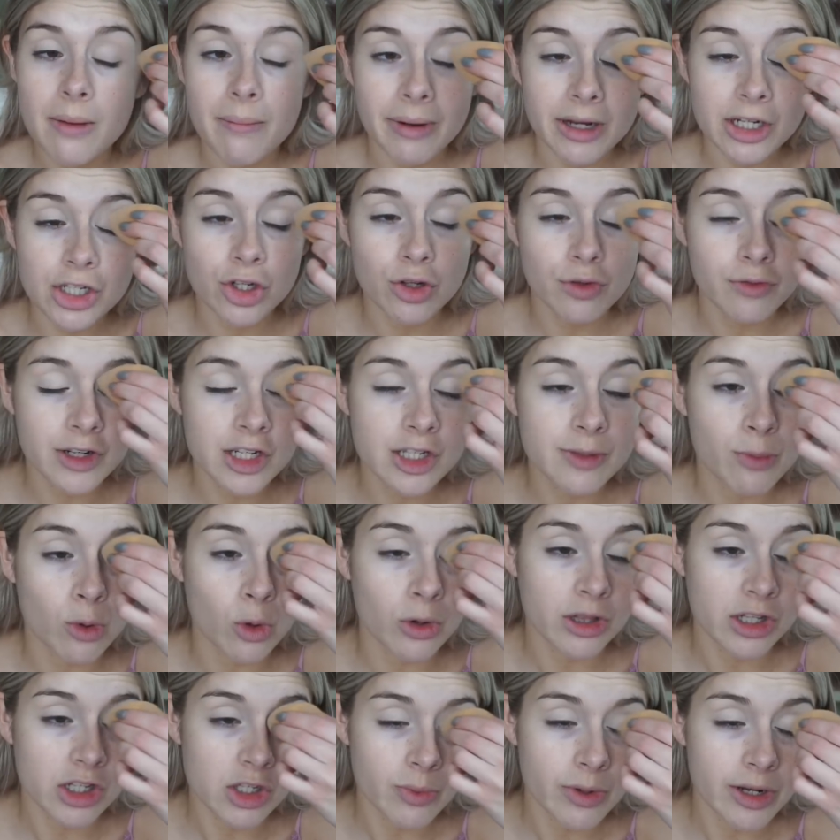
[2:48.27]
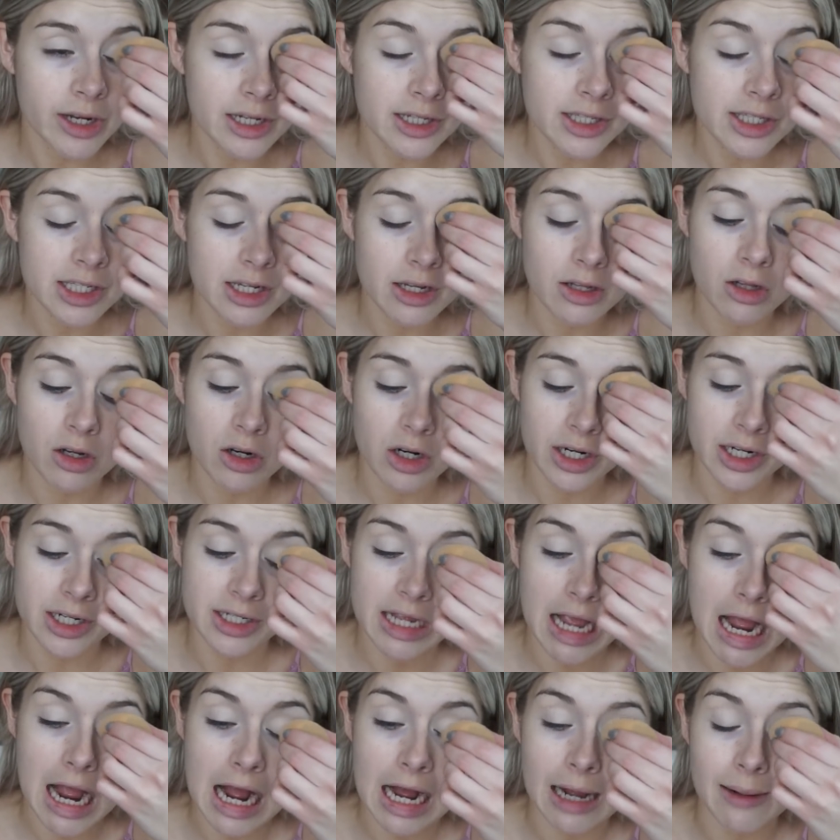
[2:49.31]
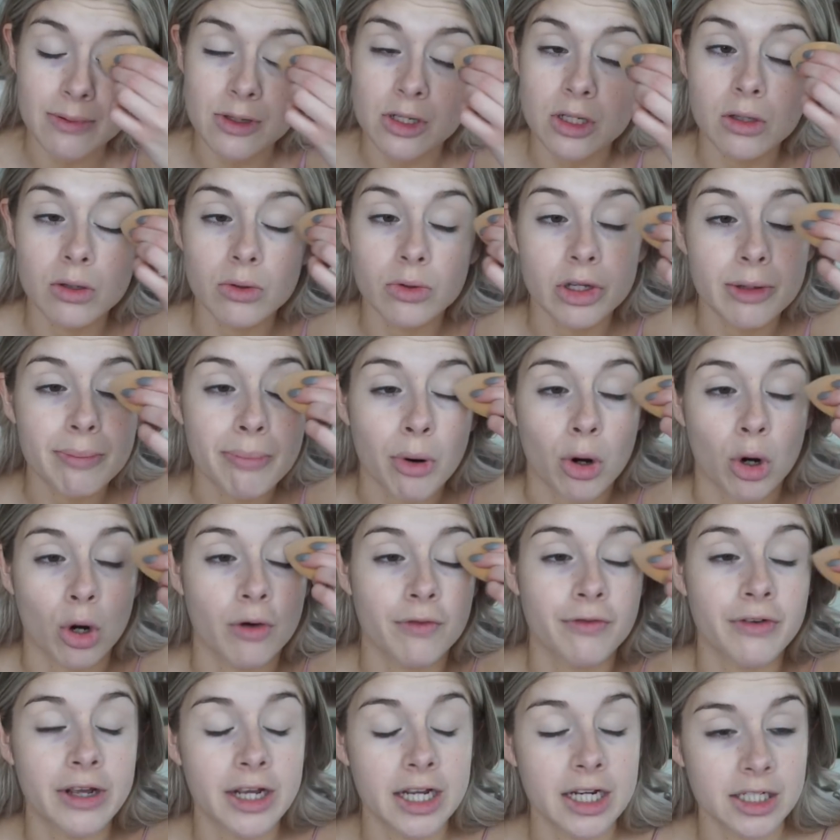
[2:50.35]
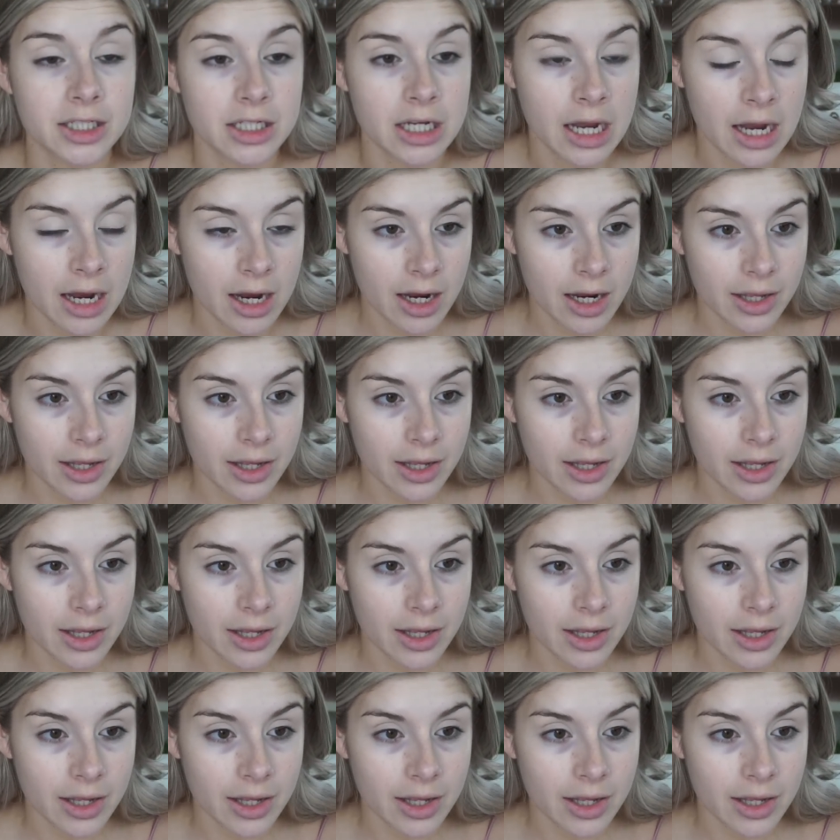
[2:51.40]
my Too Faced Born This Way concealer is absolutely perfect.